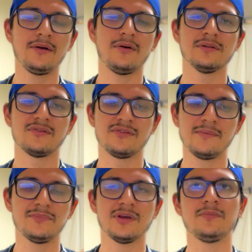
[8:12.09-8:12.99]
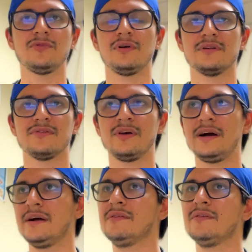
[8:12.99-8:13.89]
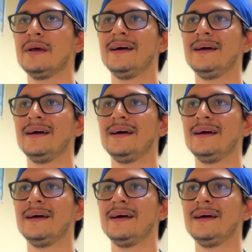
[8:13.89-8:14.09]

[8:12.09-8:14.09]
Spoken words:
all the symptoms, all the signs,